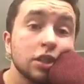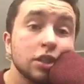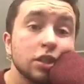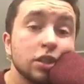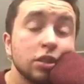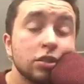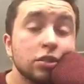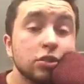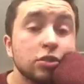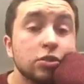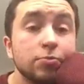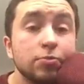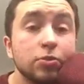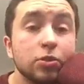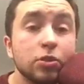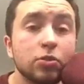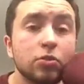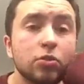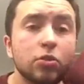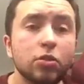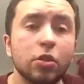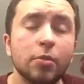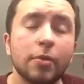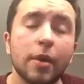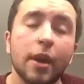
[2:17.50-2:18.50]
they're super
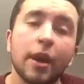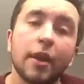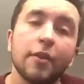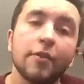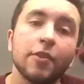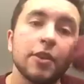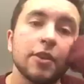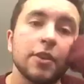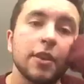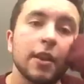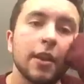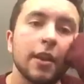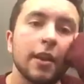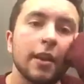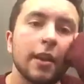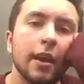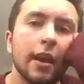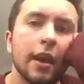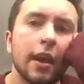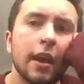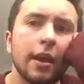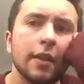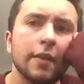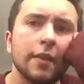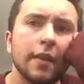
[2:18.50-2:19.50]
cool about everything,
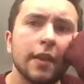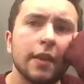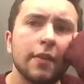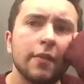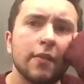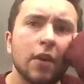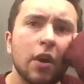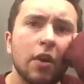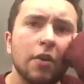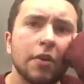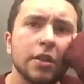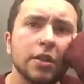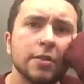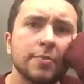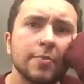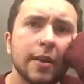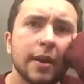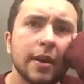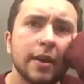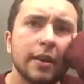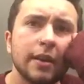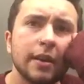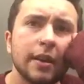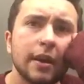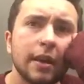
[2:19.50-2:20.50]
and they have always
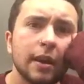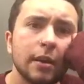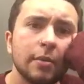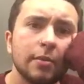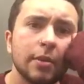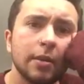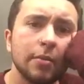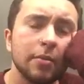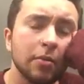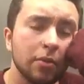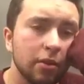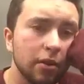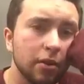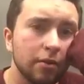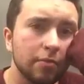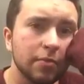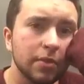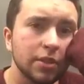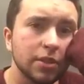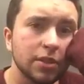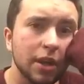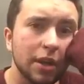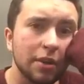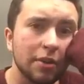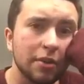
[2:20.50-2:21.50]
been, and people who have
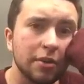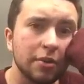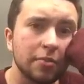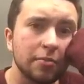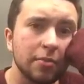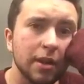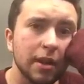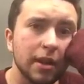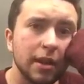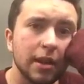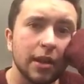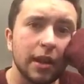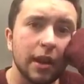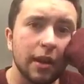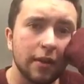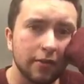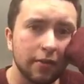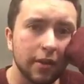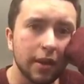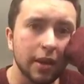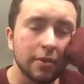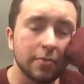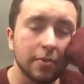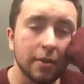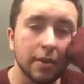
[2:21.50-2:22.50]
misgendered me have
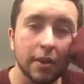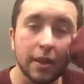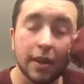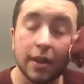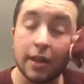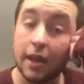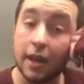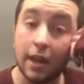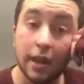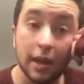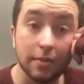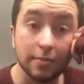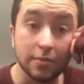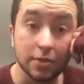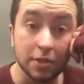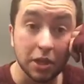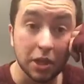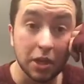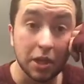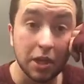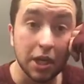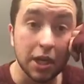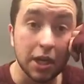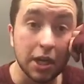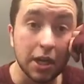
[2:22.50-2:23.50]
been like, hey, I'm
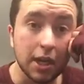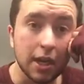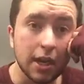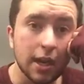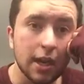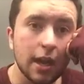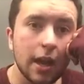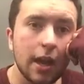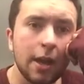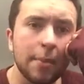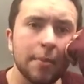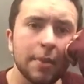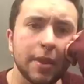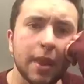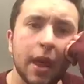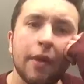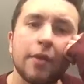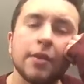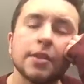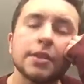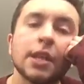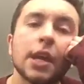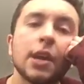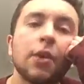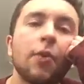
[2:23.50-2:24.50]
sorry. But that
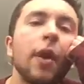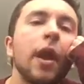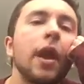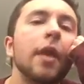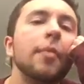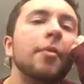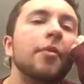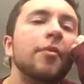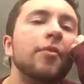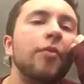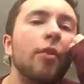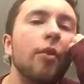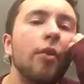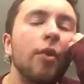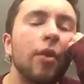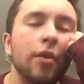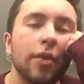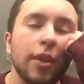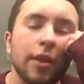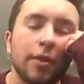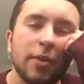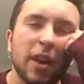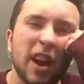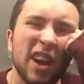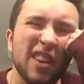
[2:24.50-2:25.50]
was way before,
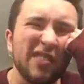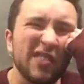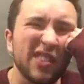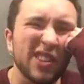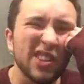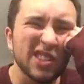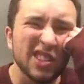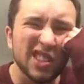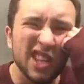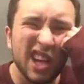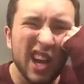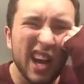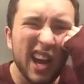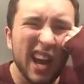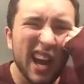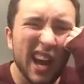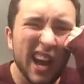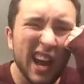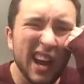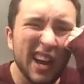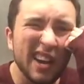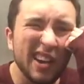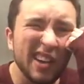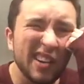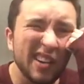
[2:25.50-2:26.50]
when I first got
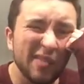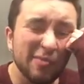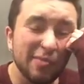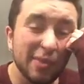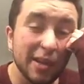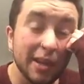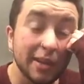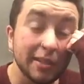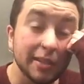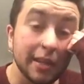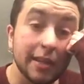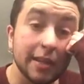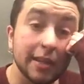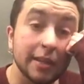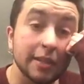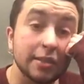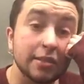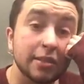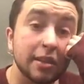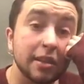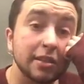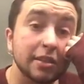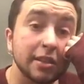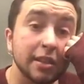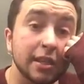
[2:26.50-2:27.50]
hired, because I didn't
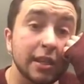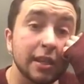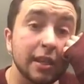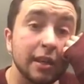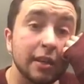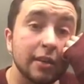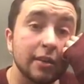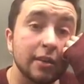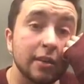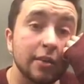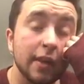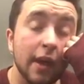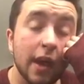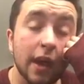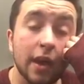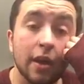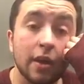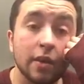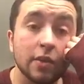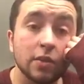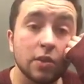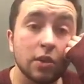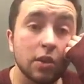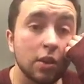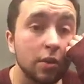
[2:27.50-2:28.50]
start T until that
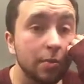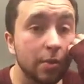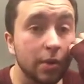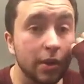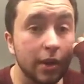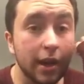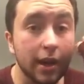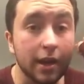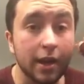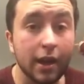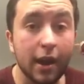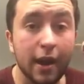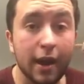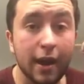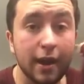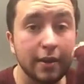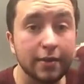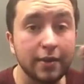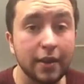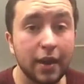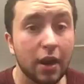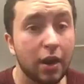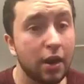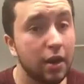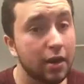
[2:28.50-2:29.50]
October, and I got
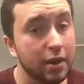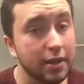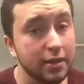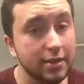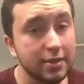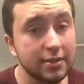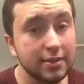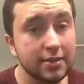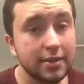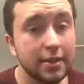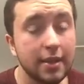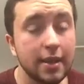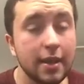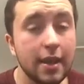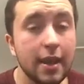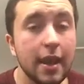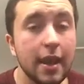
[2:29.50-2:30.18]
hired that August.